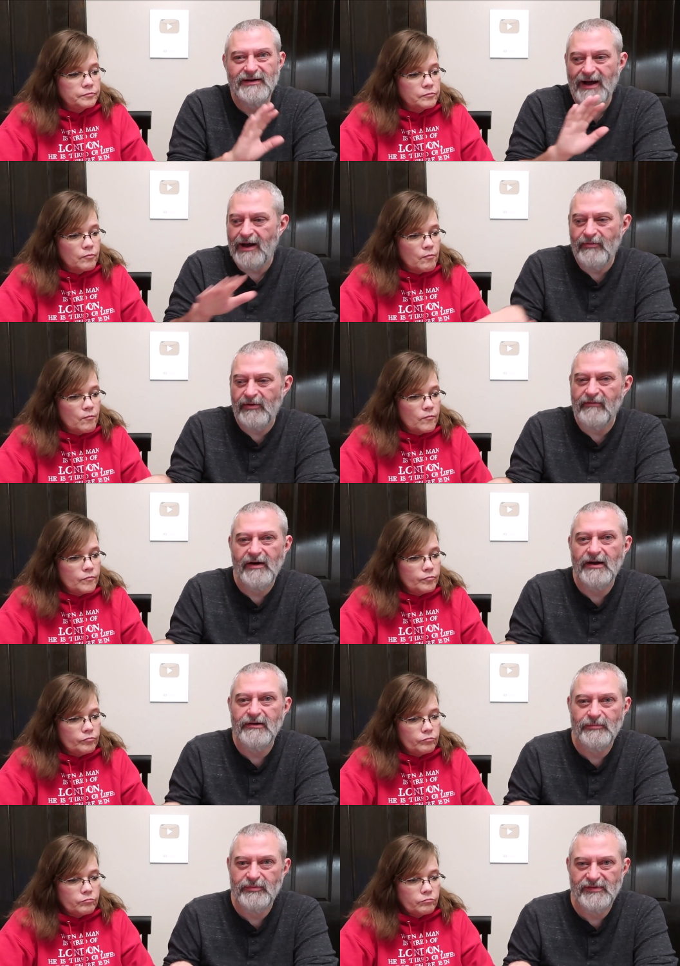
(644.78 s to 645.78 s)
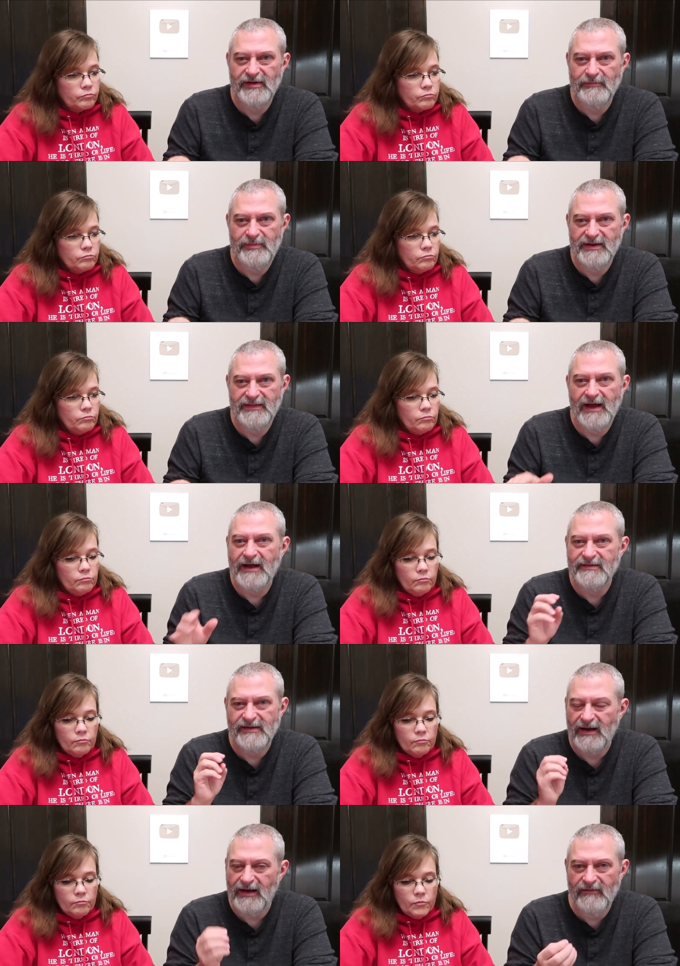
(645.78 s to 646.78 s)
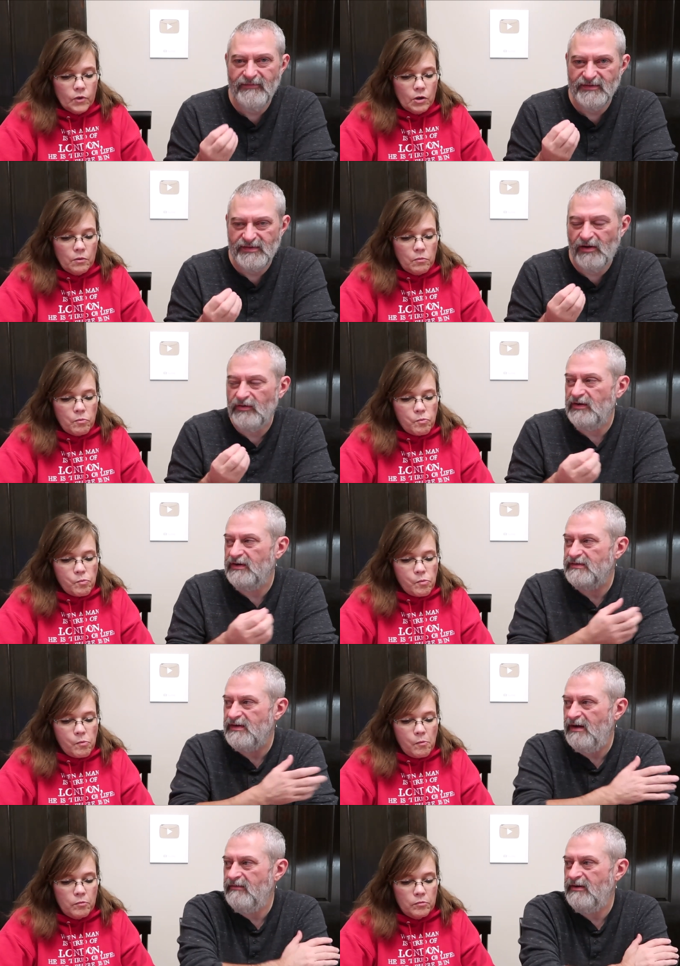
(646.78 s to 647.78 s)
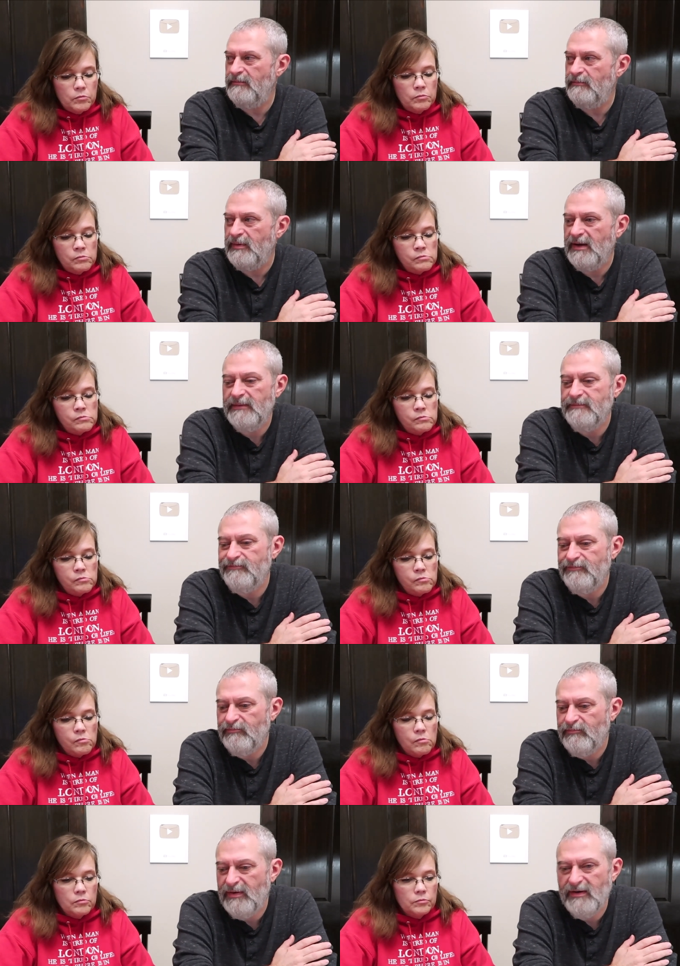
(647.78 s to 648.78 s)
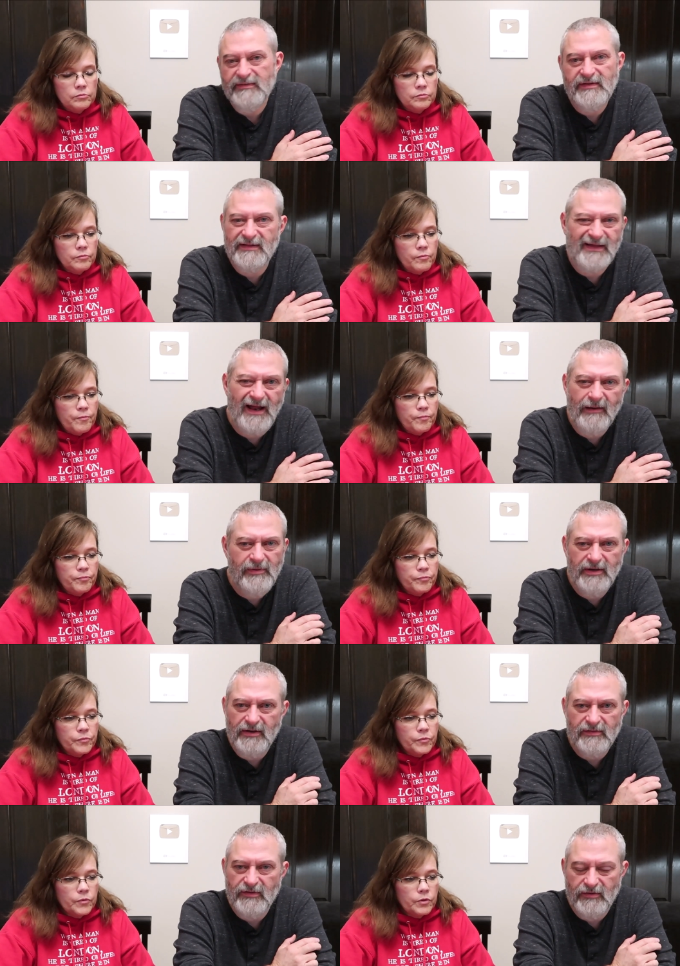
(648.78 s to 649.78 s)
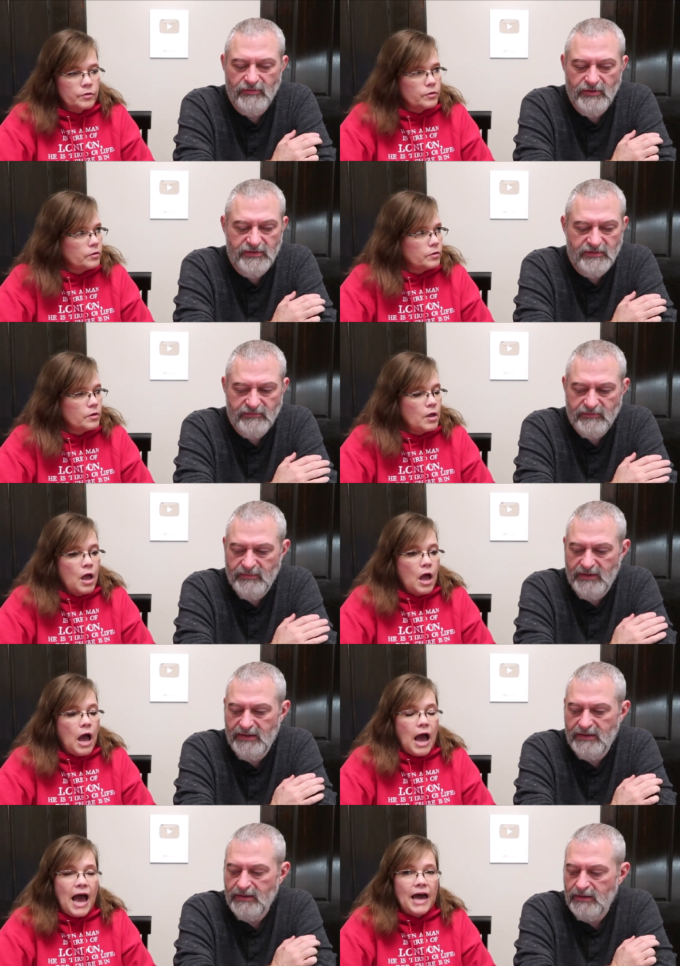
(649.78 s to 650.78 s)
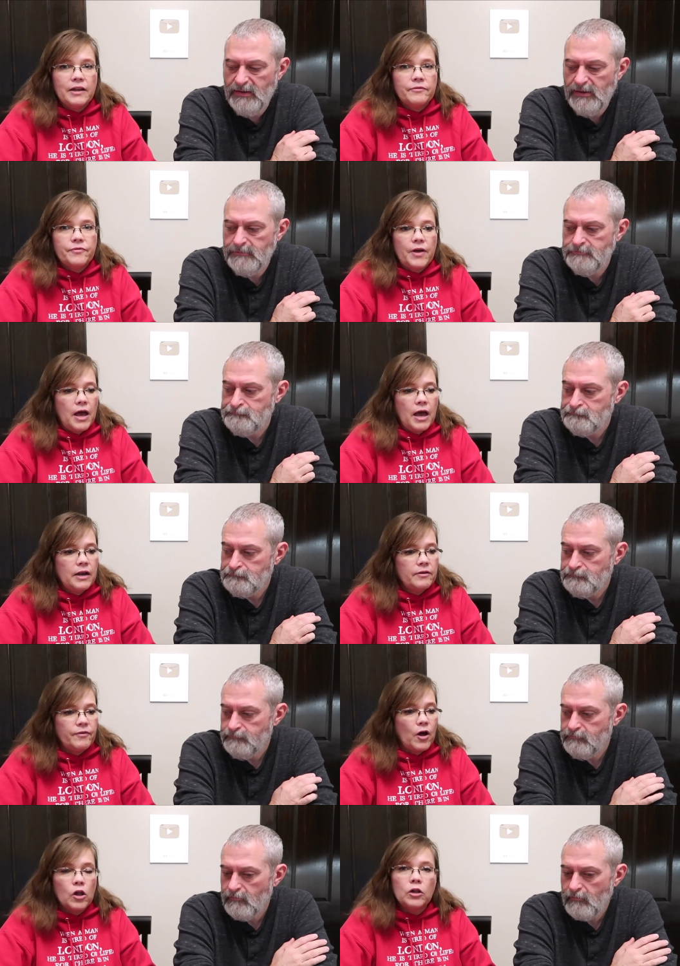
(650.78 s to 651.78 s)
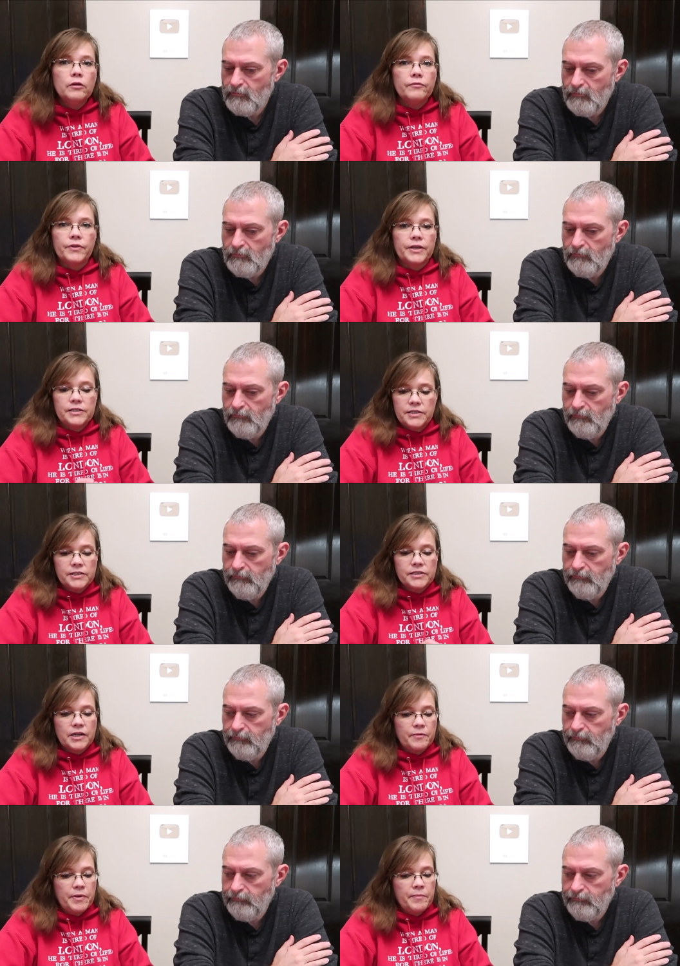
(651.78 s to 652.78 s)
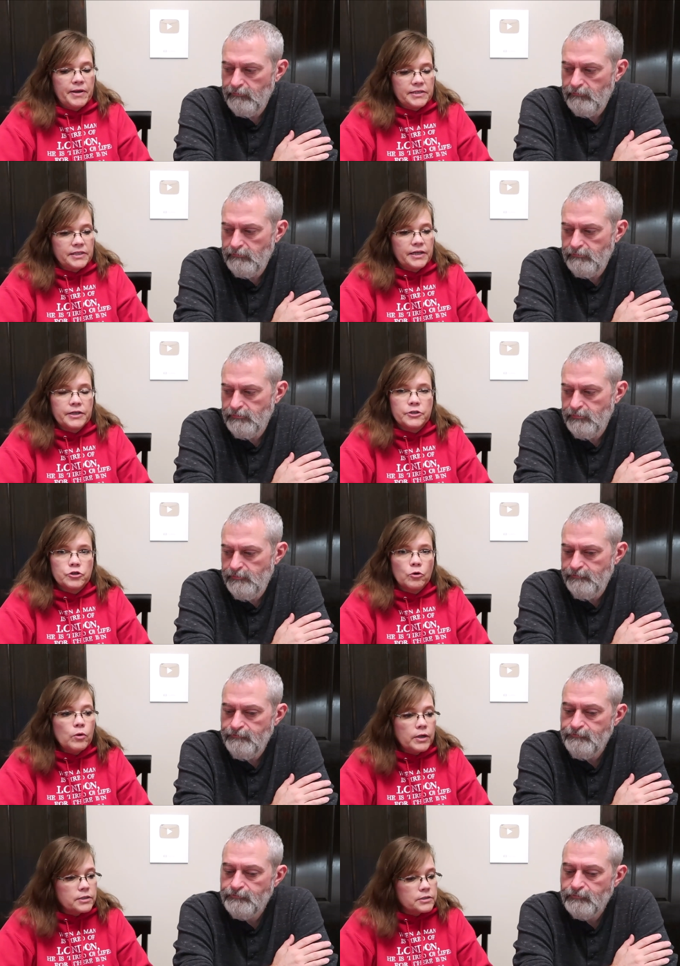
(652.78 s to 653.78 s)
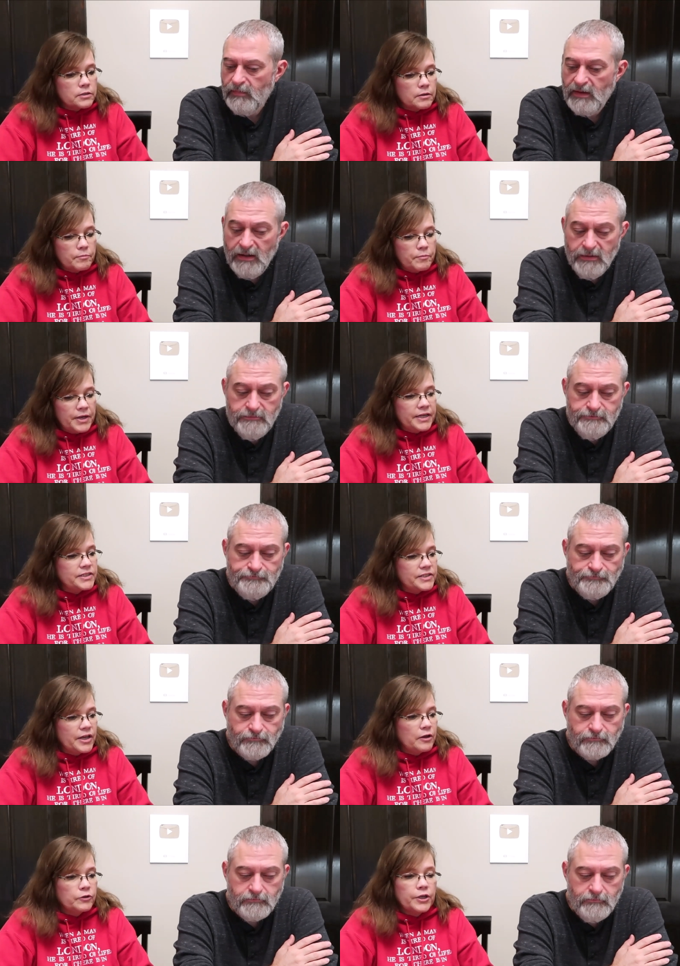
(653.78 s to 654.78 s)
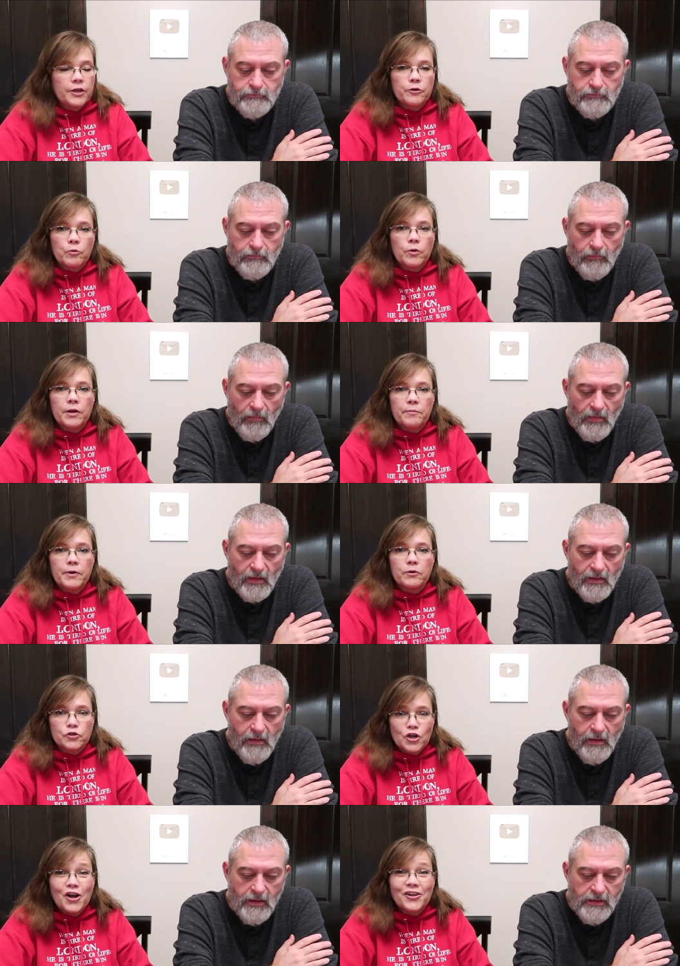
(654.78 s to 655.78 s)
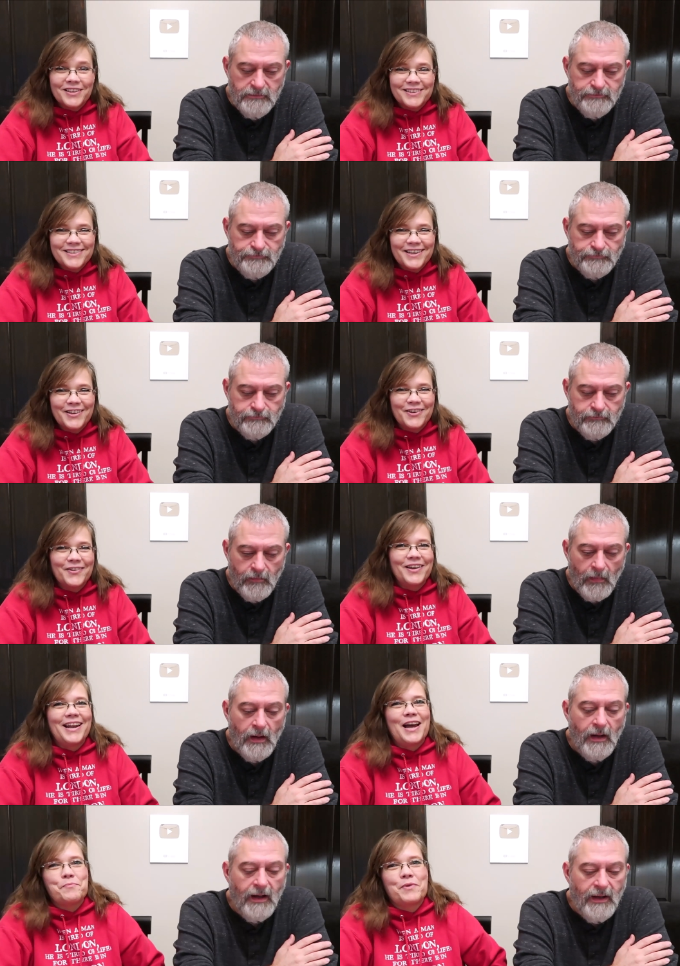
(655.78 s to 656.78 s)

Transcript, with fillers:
Speaker 1: it. I would have 100% picked that because I love the saltiness of it, mm -hmm. but mm-hmm. but it's got the jalapeno, so it ruins it for me.
Speaker 2: Out of out of all of these, it's going to be my second choice. Yeah. But it's the only other one in milk chocolate too, and I'm